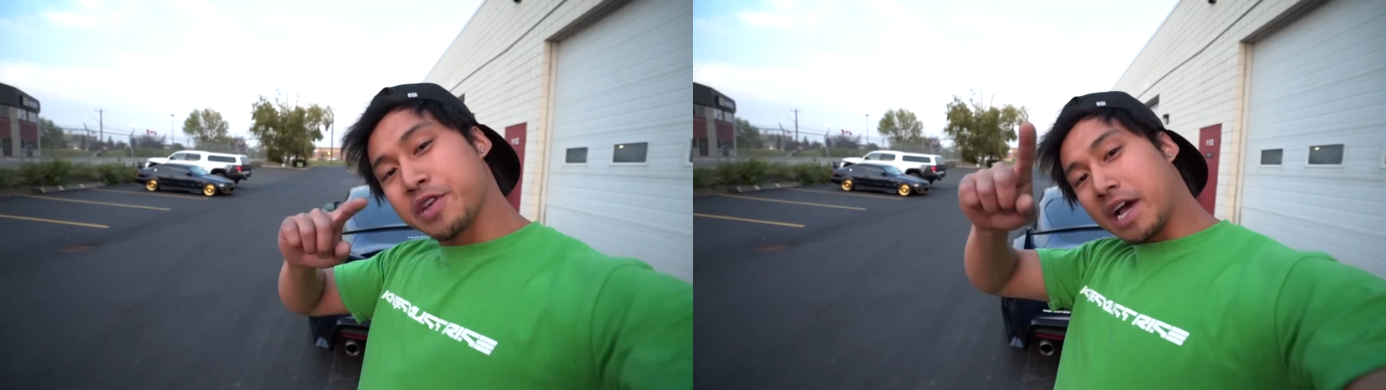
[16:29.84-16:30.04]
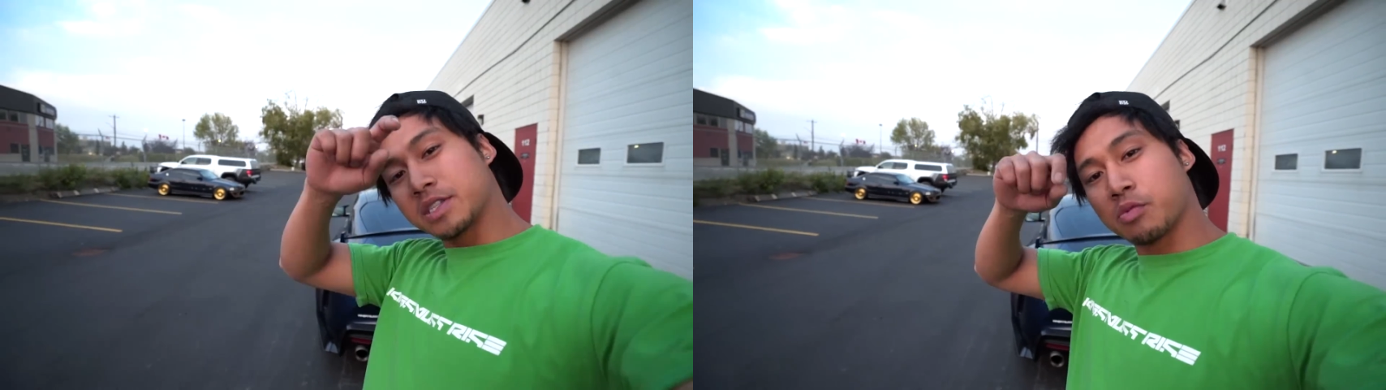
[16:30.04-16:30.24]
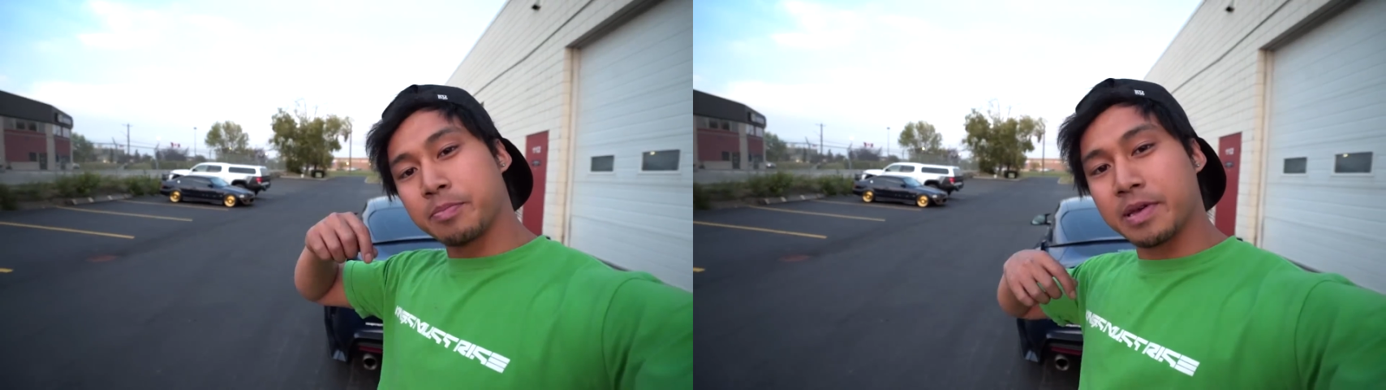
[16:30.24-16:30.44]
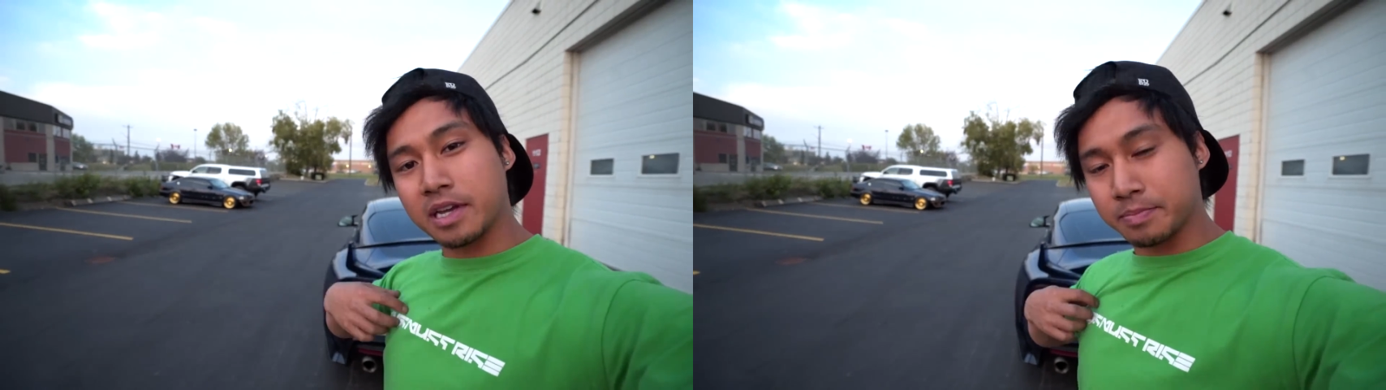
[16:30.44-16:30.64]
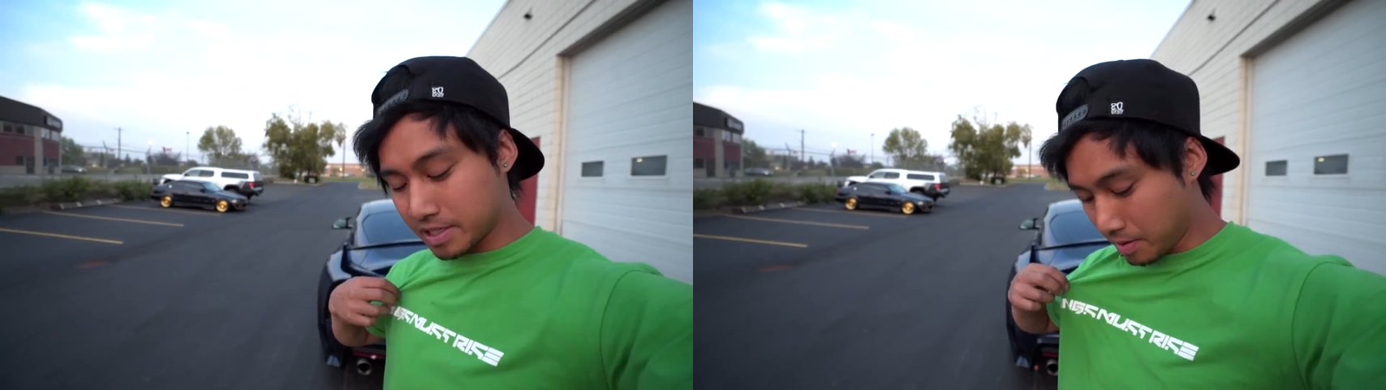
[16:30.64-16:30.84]
you guys want to pick
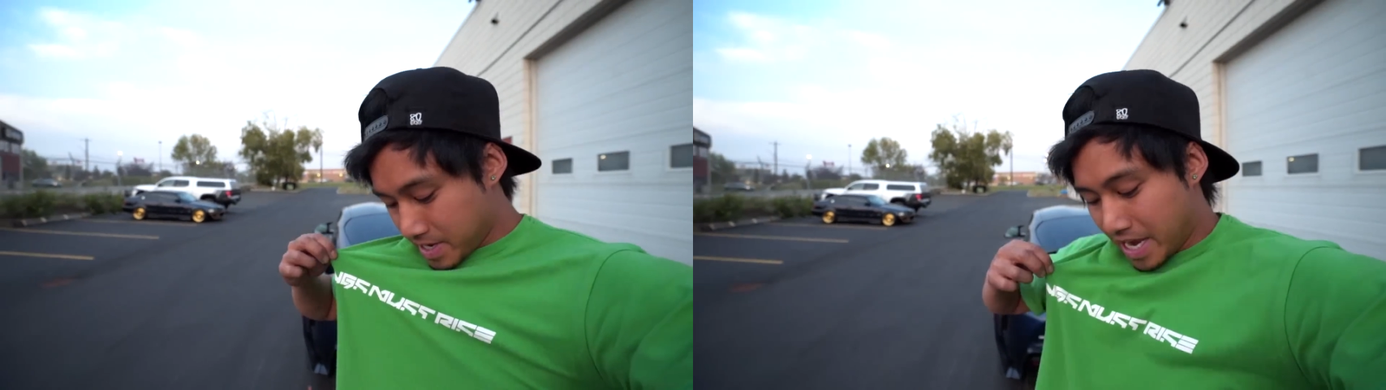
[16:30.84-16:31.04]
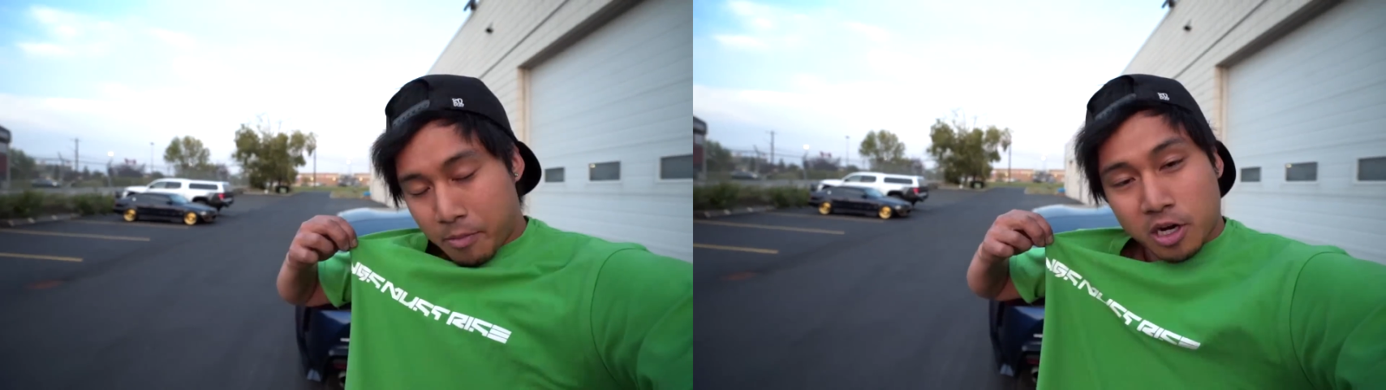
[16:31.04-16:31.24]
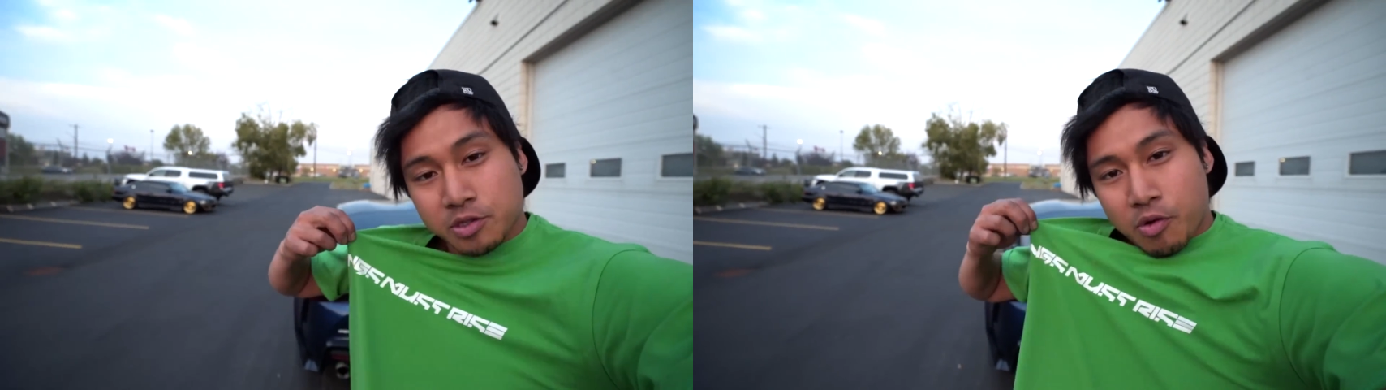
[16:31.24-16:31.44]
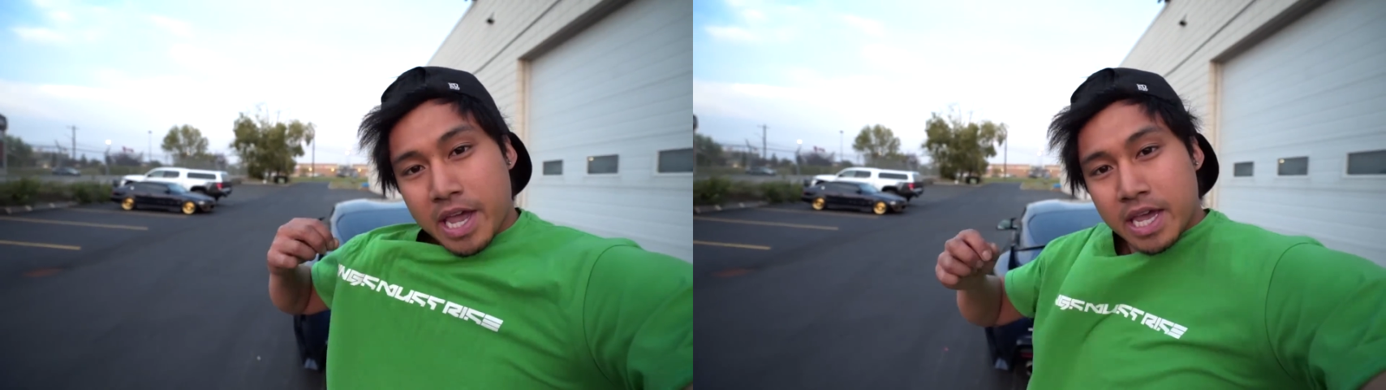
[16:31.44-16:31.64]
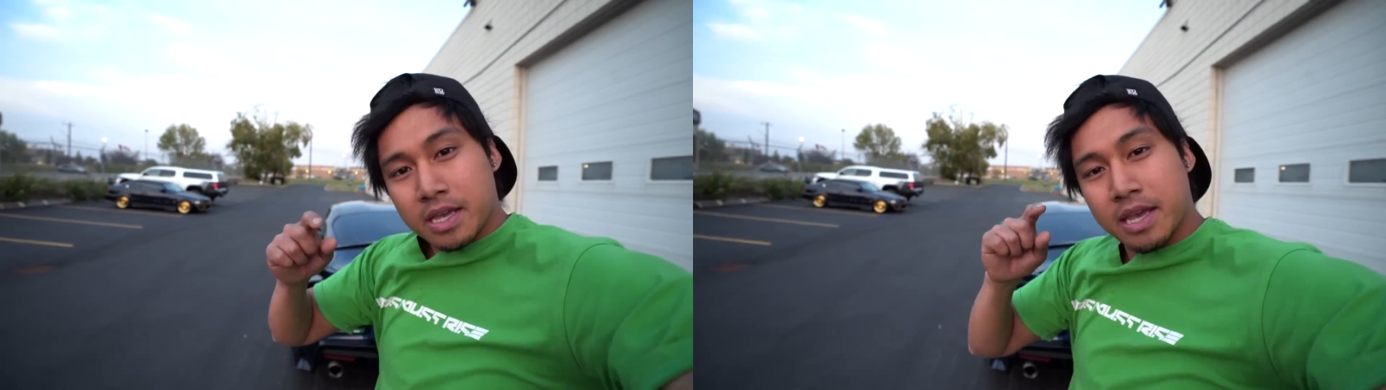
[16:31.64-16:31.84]
up some KMR
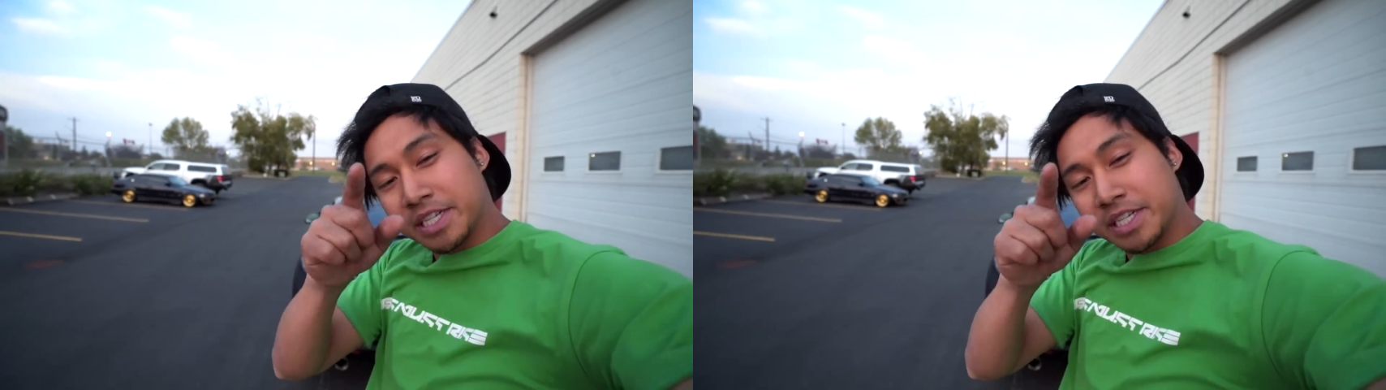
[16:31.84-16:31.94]
swag,